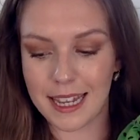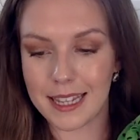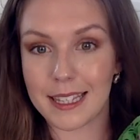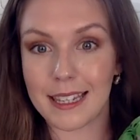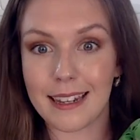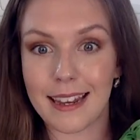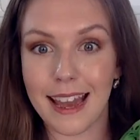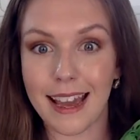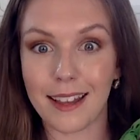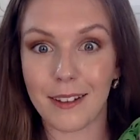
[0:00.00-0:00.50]

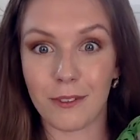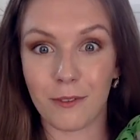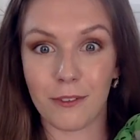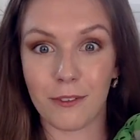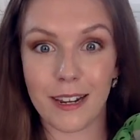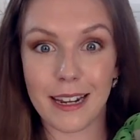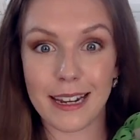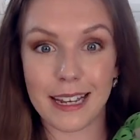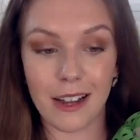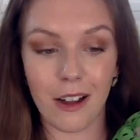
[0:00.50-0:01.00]
Isn't that
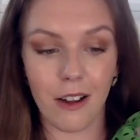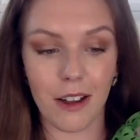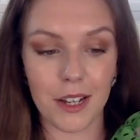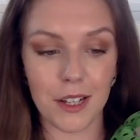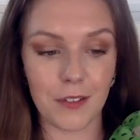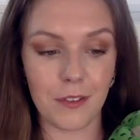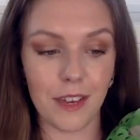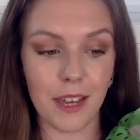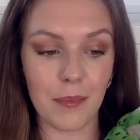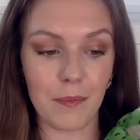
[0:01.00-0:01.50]
really kind
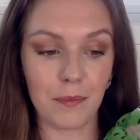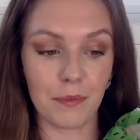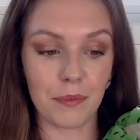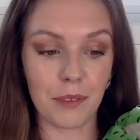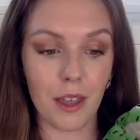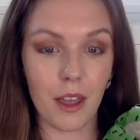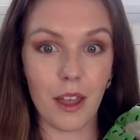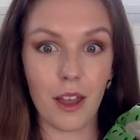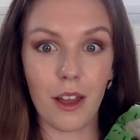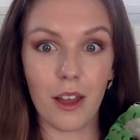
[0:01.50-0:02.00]
of him?
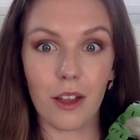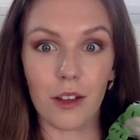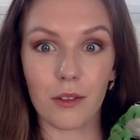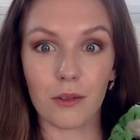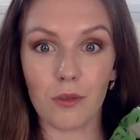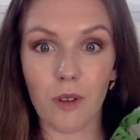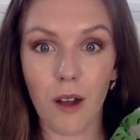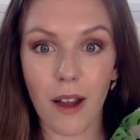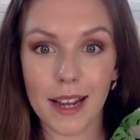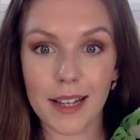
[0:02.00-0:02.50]

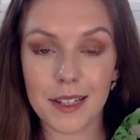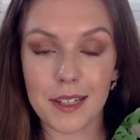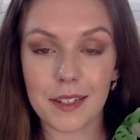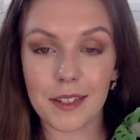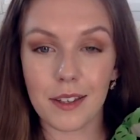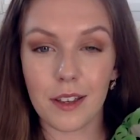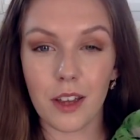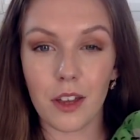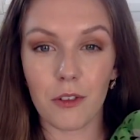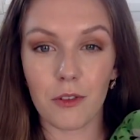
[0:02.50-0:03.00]
Right,
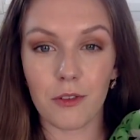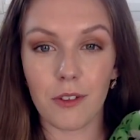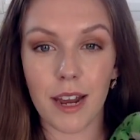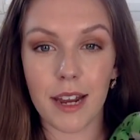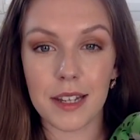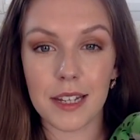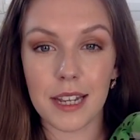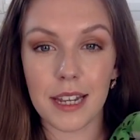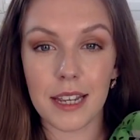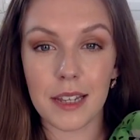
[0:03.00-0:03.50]

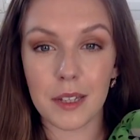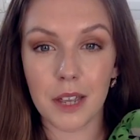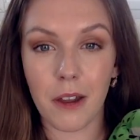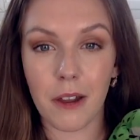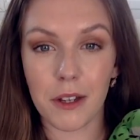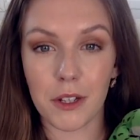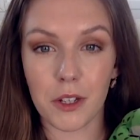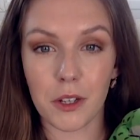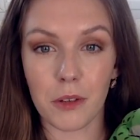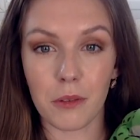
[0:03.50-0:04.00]
Fred is
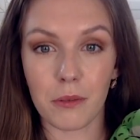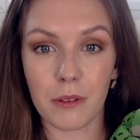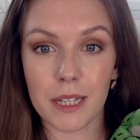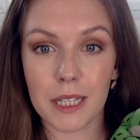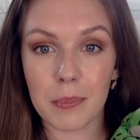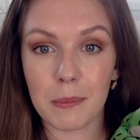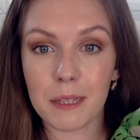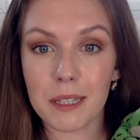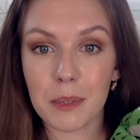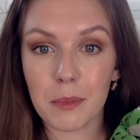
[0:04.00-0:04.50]
going to
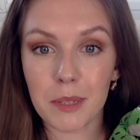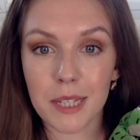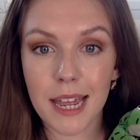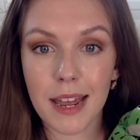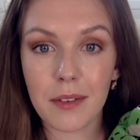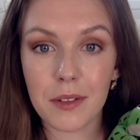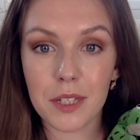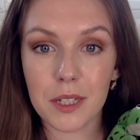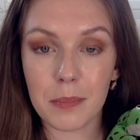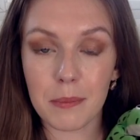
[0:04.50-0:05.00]
whisper some
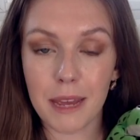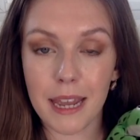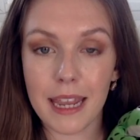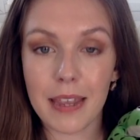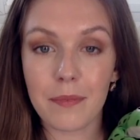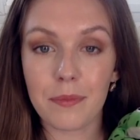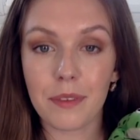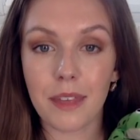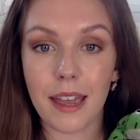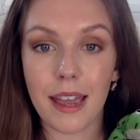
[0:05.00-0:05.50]
sounds to
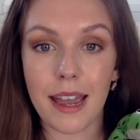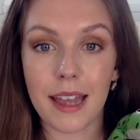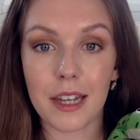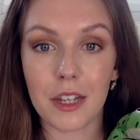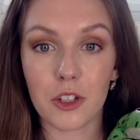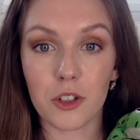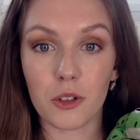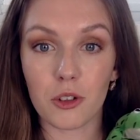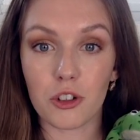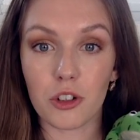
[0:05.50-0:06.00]
me, and
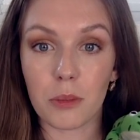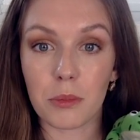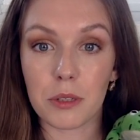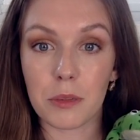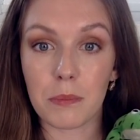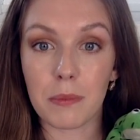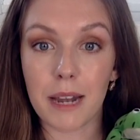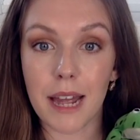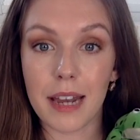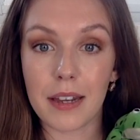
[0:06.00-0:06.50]
it's your job to
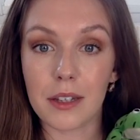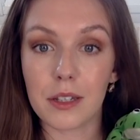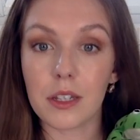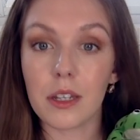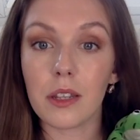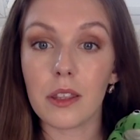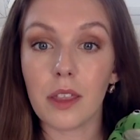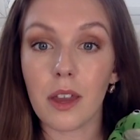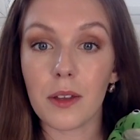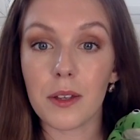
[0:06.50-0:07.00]
blend
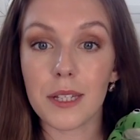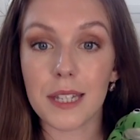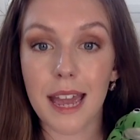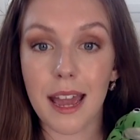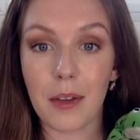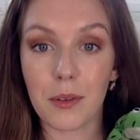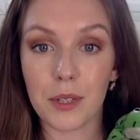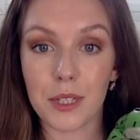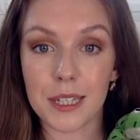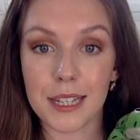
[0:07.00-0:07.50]
those
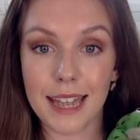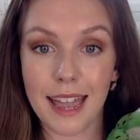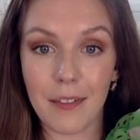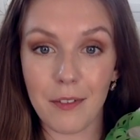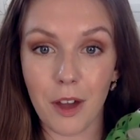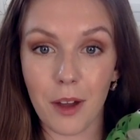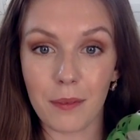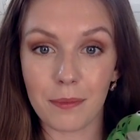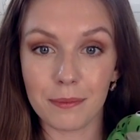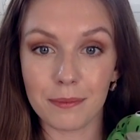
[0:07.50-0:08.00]
sounds
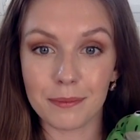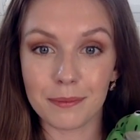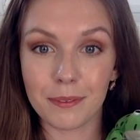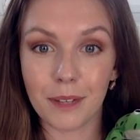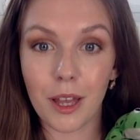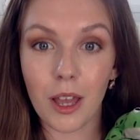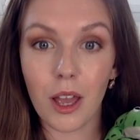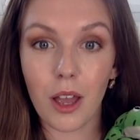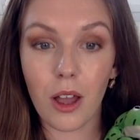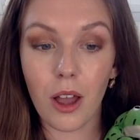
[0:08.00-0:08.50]
together.
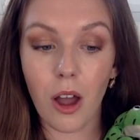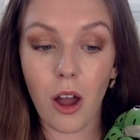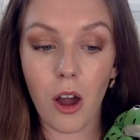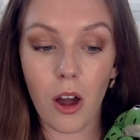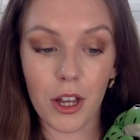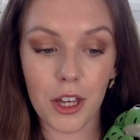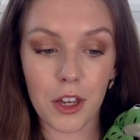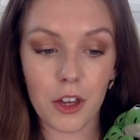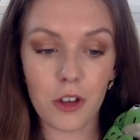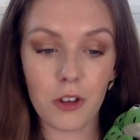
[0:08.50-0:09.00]

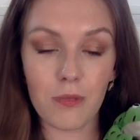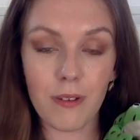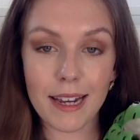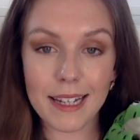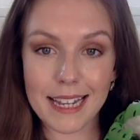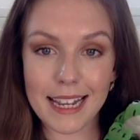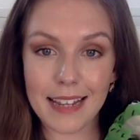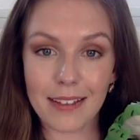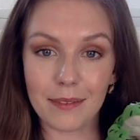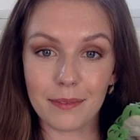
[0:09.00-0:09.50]
Are you
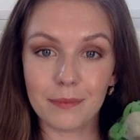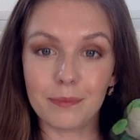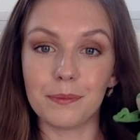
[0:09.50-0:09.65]
ready?